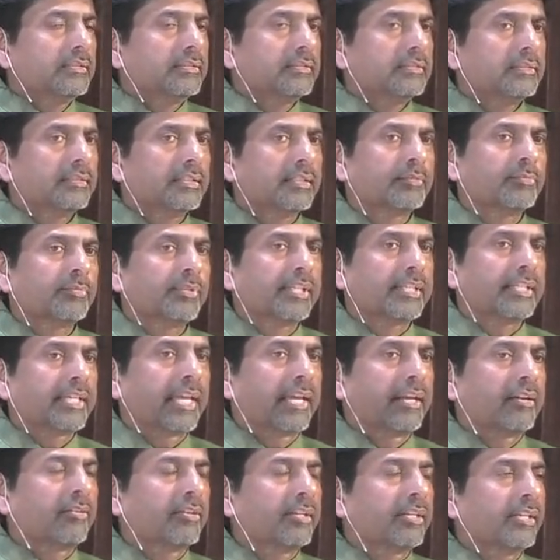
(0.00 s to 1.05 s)
that we
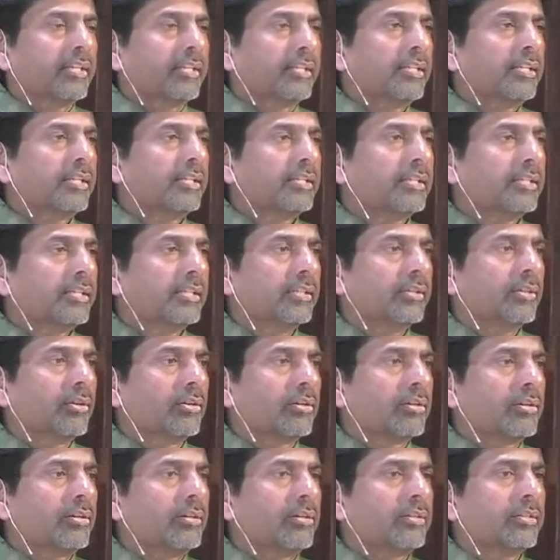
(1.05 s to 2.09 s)
carry in
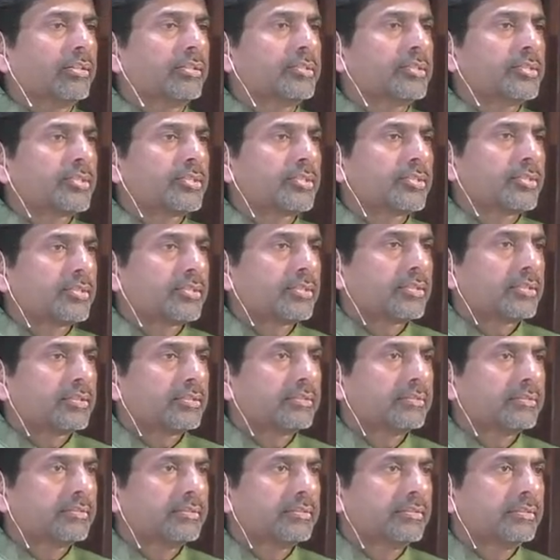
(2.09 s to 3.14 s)
our hearts,
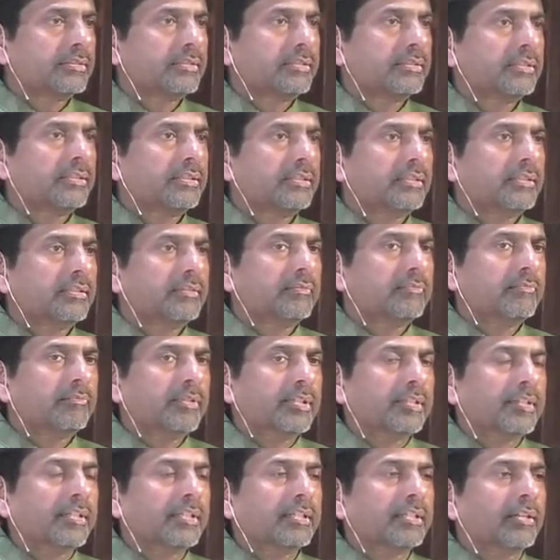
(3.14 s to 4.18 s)

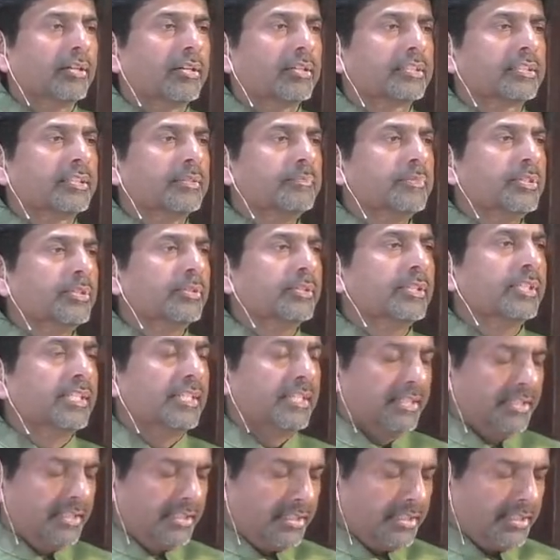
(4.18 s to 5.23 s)
within our
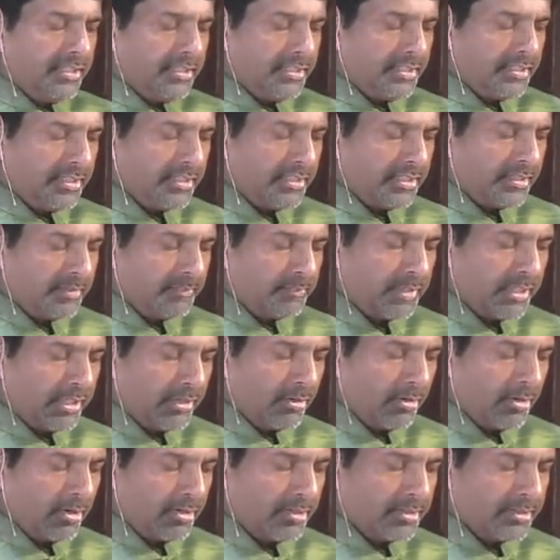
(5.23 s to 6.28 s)
community and
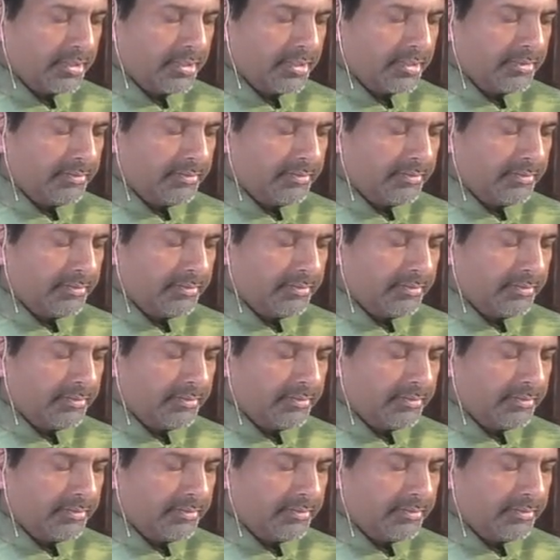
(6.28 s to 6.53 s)
beyond.